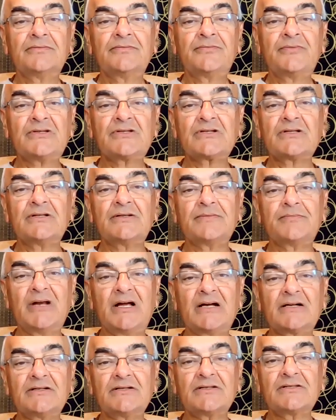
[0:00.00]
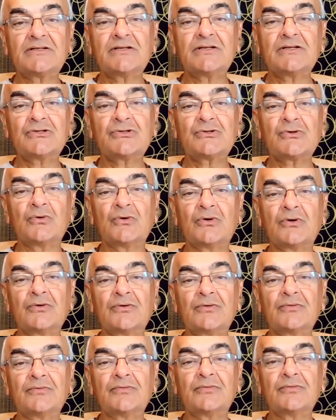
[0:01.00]
physical practices
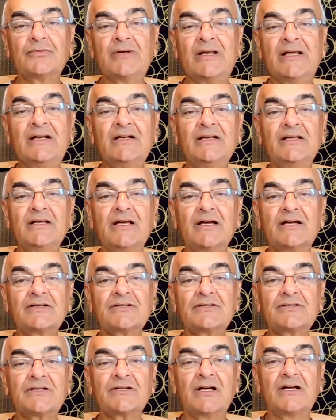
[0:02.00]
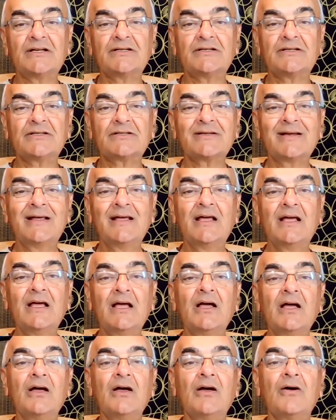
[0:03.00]
or daily exercises,
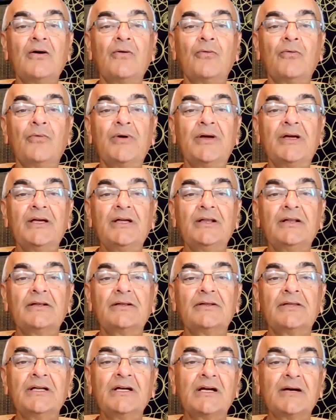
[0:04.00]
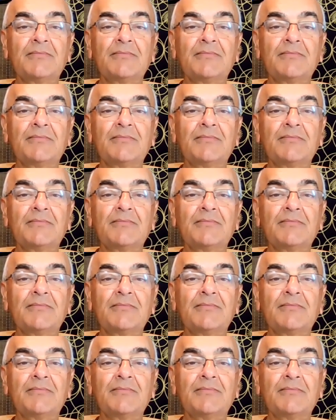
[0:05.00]
we think